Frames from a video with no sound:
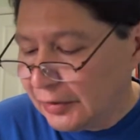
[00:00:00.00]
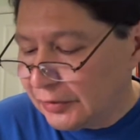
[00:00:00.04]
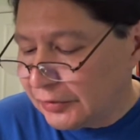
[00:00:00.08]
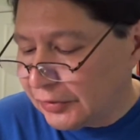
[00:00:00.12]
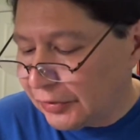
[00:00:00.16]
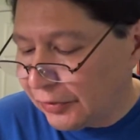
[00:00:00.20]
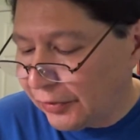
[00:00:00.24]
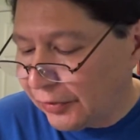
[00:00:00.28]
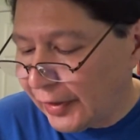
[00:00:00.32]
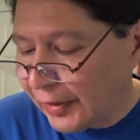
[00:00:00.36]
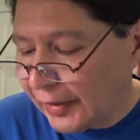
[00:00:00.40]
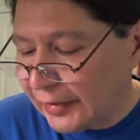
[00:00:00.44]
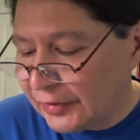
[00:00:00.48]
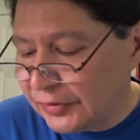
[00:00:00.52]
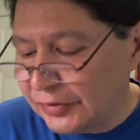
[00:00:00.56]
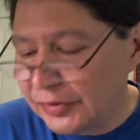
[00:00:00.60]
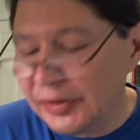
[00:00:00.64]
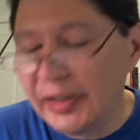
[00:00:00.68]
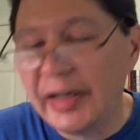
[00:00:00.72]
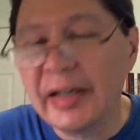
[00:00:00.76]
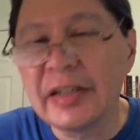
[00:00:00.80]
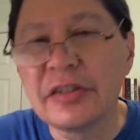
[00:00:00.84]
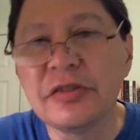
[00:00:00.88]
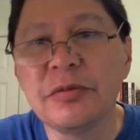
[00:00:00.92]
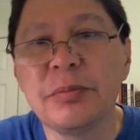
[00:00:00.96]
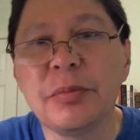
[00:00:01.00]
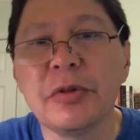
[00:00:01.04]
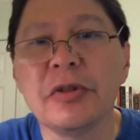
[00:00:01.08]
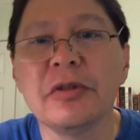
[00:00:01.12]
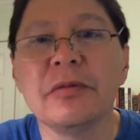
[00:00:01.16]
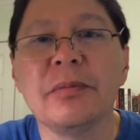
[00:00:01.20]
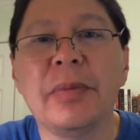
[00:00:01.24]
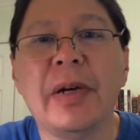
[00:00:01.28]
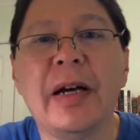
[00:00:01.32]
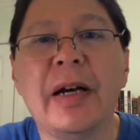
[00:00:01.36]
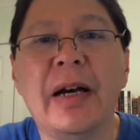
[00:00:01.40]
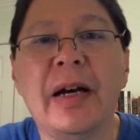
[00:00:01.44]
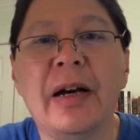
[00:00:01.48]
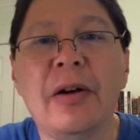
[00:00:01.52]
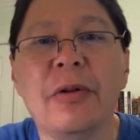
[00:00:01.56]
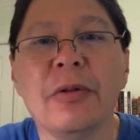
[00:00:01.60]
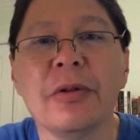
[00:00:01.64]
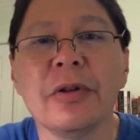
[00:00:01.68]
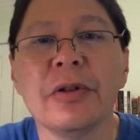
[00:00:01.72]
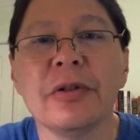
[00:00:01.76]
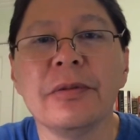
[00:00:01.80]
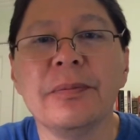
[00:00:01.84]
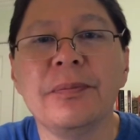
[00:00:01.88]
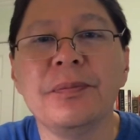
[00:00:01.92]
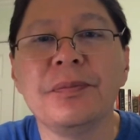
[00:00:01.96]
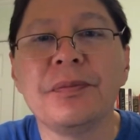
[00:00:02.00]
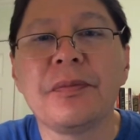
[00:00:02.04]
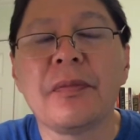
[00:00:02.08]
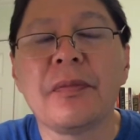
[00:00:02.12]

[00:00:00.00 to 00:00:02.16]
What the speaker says: So that's expert power.